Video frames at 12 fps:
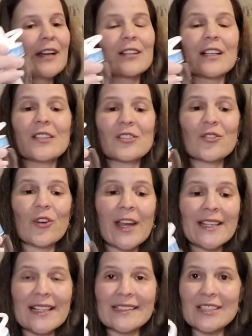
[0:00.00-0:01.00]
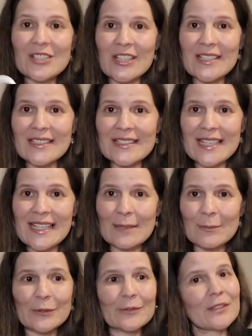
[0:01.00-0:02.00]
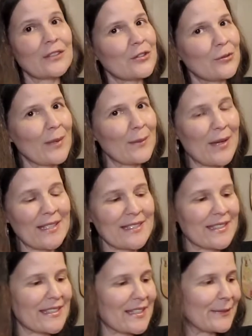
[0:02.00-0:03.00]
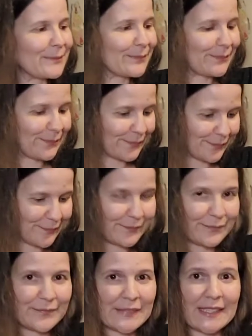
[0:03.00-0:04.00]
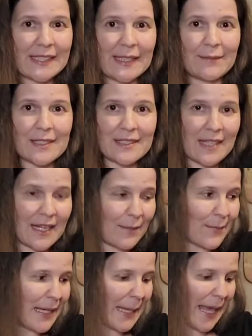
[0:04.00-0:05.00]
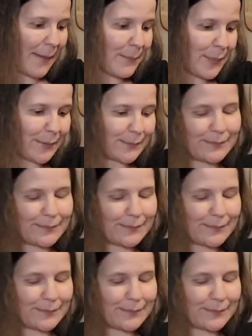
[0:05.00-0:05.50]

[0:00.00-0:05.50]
I'm going to try not to shake the table. I'm going to do my best. Keep this guy on my lap.